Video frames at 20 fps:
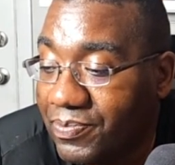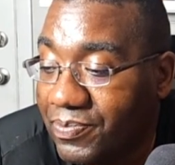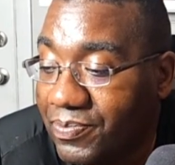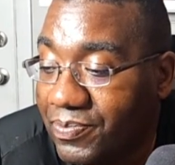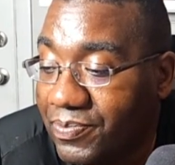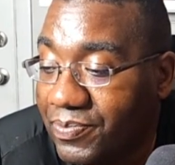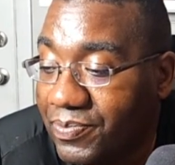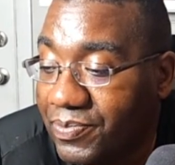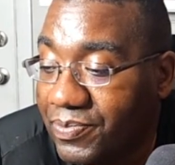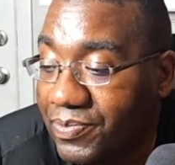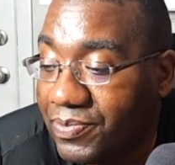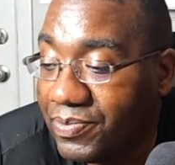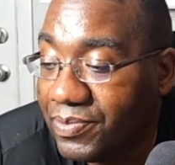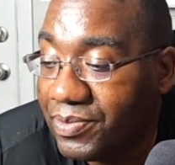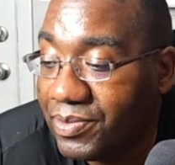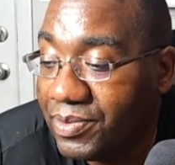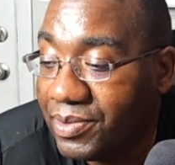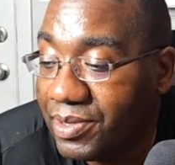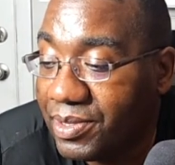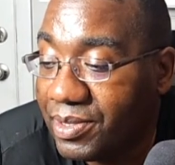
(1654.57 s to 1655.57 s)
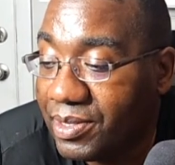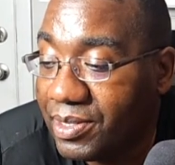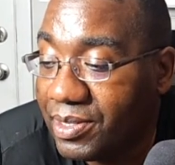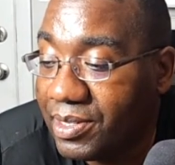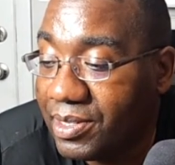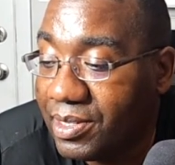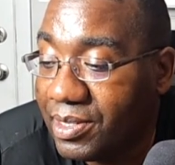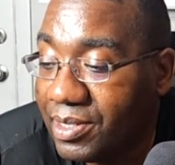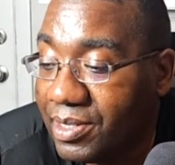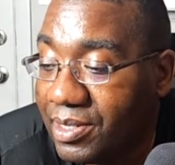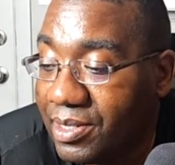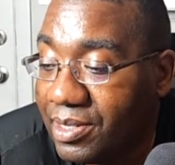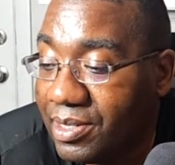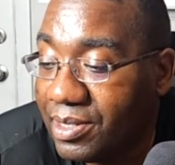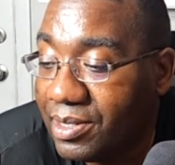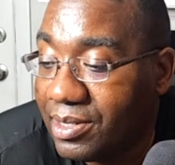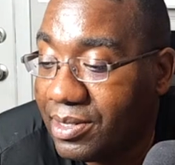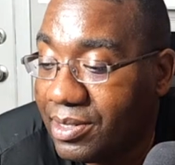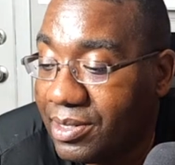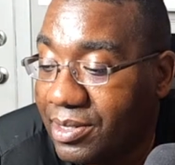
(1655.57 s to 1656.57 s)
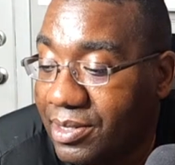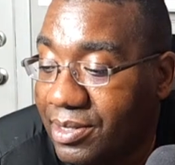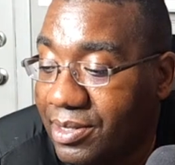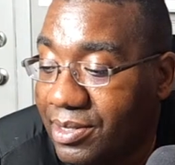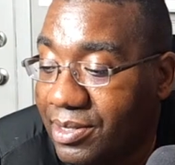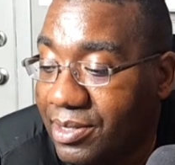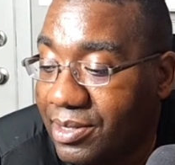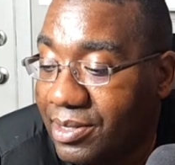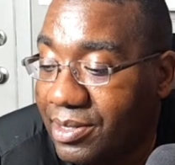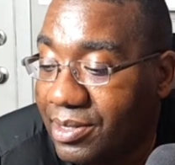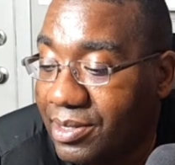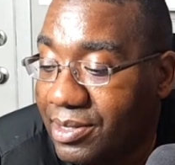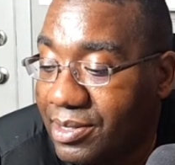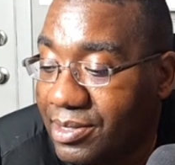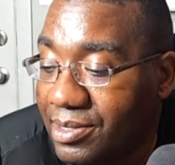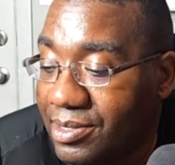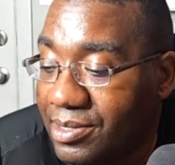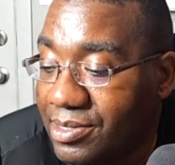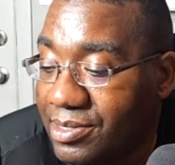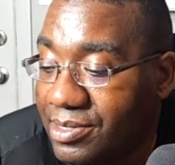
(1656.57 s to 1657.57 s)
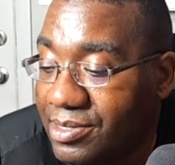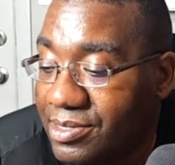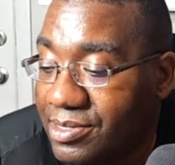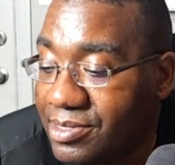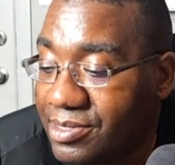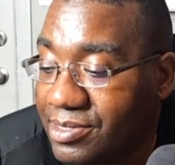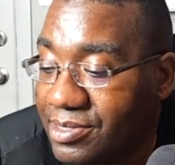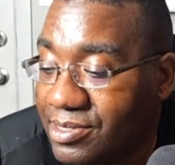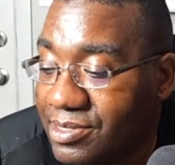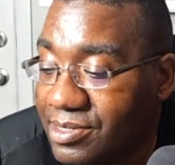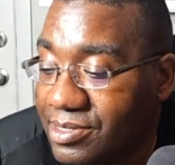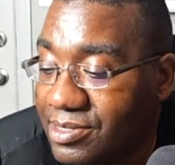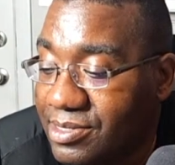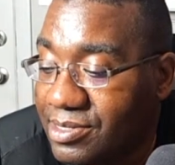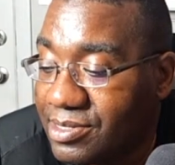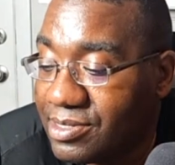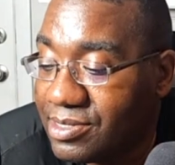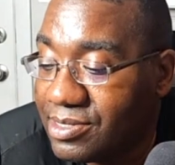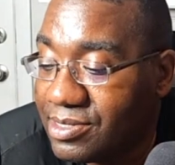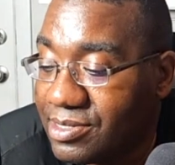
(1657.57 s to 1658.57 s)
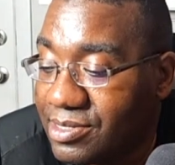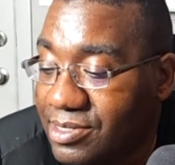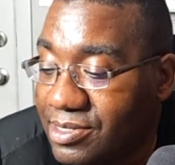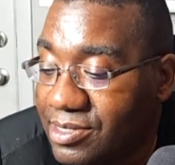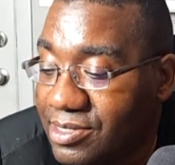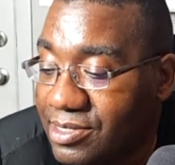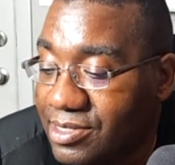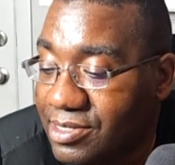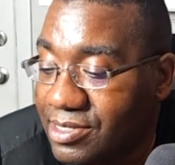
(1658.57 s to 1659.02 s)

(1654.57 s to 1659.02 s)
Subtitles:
(no one is talking)